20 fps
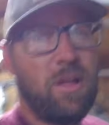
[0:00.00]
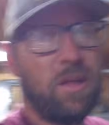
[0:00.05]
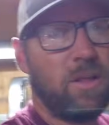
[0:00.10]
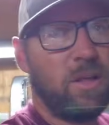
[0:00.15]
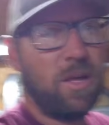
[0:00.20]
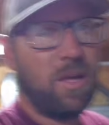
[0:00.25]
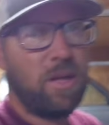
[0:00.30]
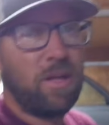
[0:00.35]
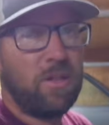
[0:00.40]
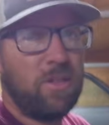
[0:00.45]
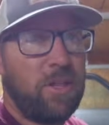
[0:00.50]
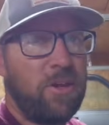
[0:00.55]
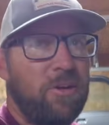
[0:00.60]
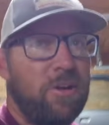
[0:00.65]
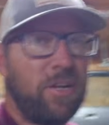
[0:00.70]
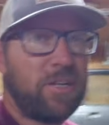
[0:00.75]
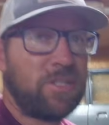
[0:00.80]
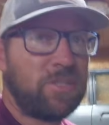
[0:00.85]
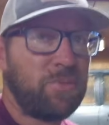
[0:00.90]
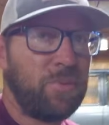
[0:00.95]
later
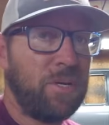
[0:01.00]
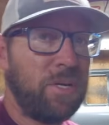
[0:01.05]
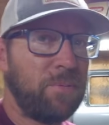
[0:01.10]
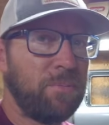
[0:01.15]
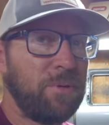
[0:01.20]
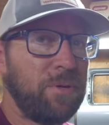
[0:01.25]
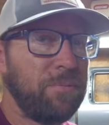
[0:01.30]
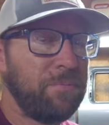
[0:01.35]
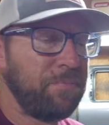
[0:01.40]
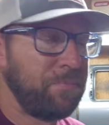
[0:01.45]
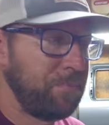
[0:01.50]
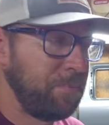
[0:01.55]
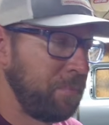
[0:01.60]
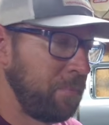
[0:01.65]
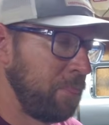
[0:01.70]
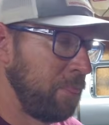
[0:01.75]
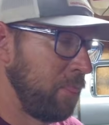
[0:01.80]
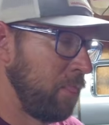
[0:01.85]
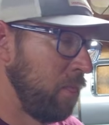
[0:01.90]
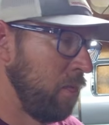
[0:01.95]
next week. But
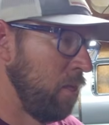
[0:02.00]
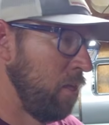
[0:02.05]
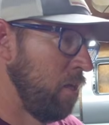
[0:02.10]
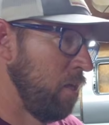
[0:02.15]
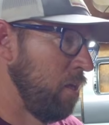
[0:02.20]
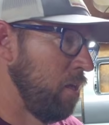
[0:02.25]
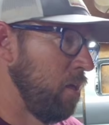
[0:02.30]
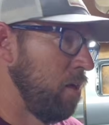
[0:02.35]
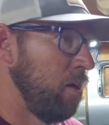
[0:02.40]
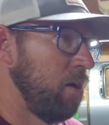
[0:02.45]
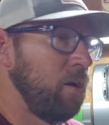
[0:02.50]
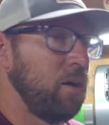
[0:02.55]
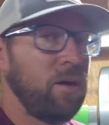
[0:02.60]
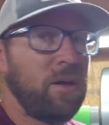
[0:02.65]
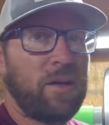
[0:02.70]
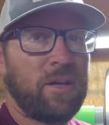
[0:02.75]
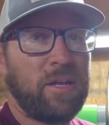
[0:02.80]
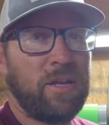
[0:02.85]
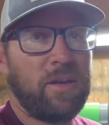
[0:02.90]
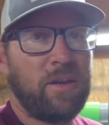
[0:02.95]

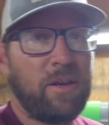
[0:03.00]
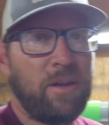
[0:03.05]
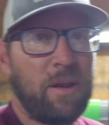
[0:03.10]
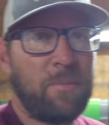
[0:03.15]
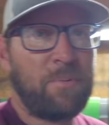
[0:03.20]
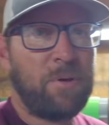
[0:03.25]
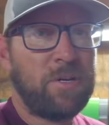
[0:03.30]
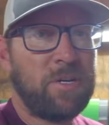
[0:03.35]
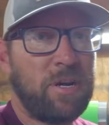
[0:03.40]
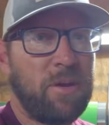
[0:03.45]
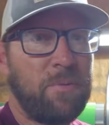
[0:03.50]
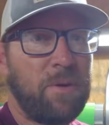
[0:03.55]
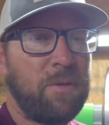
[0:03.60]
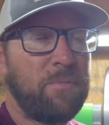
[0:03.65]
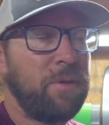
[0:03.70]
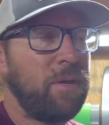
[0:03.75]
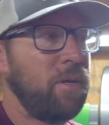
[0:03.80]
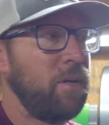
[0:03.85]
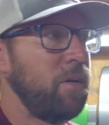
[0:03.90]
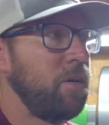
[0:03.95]
again, I appreciate everybody
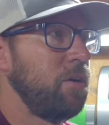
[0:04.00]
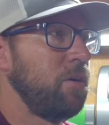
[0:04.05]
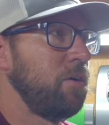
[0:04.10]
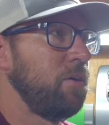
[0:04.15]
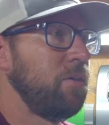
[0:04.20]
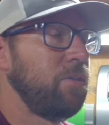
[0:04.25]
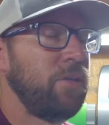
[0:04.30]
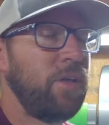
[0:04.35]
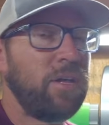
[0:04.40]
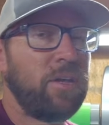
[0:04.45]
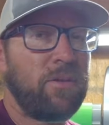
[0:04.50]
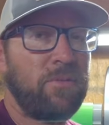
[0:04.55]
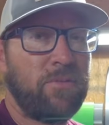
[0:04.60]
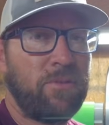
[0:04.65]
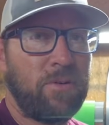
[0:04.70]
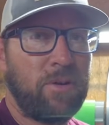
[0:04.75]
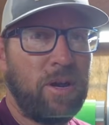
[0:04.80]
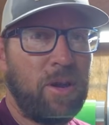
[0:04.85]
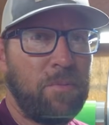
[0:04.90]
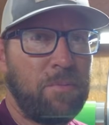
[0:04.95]
being here. Thank you
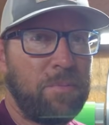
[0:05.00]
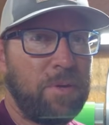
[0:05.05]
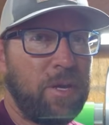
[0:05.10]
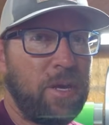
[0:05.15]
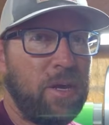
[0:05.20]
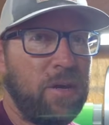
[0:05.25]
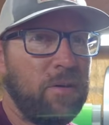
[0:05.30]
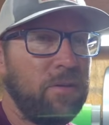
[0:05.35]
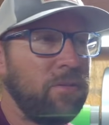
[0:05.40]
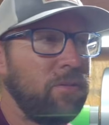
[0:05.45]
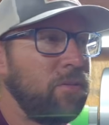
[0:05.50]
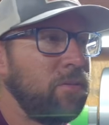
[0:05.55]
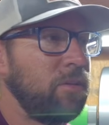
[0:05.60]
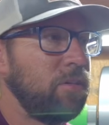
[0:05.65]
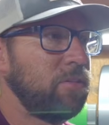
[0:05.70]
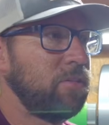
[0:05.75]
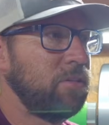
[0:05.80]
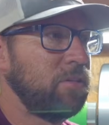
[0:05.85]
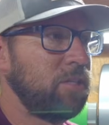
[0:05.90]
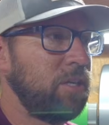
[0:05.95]
for helping me out.
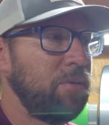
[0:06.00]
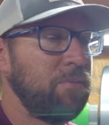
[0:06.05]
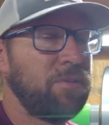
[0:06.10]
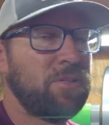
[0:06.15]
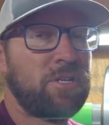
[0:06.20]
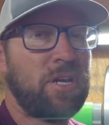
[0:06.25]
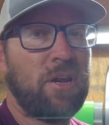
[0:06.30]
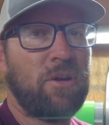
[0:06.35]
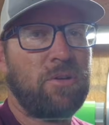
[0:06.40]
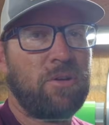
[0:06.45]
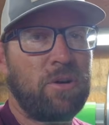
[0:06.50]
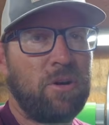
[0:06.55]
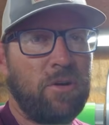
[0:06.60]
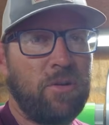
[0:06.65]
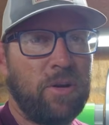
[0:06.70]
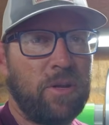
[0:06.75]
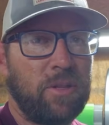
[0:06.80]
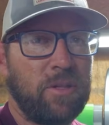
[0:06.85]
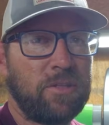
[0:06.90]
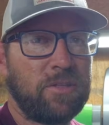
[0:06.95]
Let's keep this channel
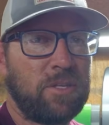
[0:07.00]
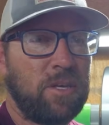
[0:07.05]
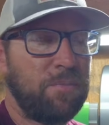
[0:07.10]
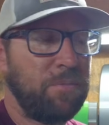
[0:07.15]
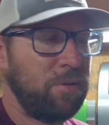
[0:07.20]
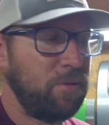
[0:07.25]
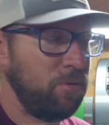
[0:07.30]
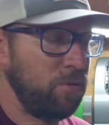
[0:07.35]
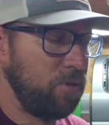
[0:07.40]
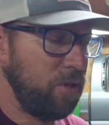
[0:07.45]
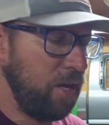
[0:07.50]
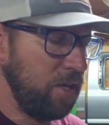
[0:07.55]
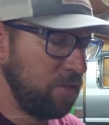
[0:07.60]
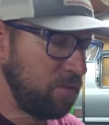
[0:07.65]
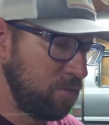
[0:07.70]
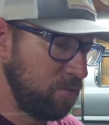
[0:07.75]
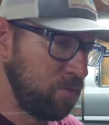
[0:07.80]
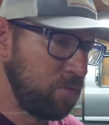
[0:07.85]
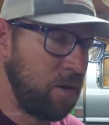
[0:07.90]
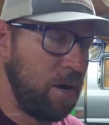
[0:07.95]
growing. Let's get me to
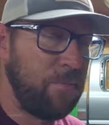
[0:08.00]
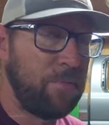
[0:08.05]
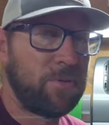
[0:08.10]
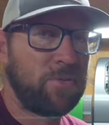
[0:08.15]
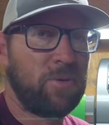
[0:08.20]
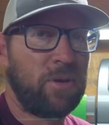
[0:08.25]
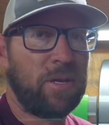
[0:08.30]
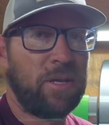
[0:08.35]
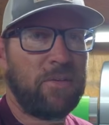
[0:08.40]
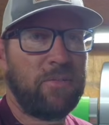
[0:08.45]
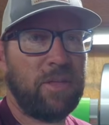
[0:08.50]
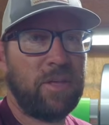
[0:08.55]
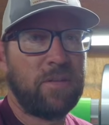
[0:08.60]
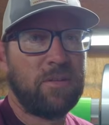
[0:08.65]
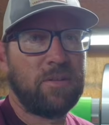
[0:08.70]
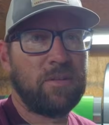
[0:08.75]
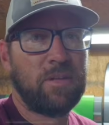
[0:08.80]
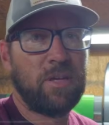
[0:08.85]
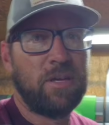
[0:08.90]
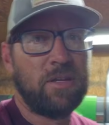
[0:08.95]
1,000 subscribers so I give
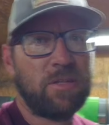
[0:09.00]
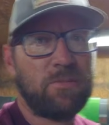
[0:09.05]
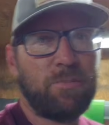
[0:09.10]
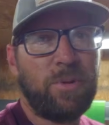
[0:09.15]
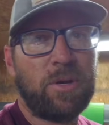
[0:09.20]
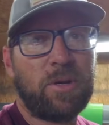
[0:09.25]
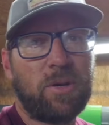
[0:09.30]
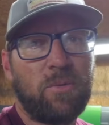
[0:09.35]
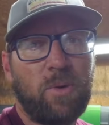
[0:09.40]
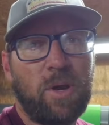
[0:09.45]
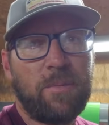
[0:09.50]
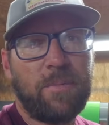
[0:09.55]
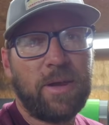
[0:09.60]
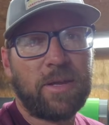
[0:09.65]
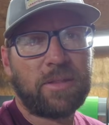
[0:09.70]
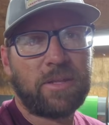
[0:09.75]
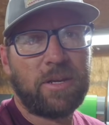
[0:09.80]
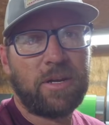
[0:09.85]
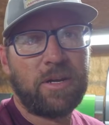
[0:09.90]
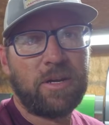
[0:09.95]
that speaker way
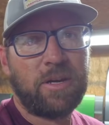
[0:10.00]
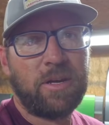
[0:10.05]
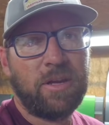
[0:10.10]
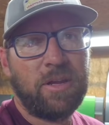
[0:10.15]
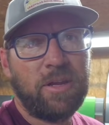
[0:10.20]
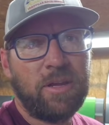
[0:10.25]
back there.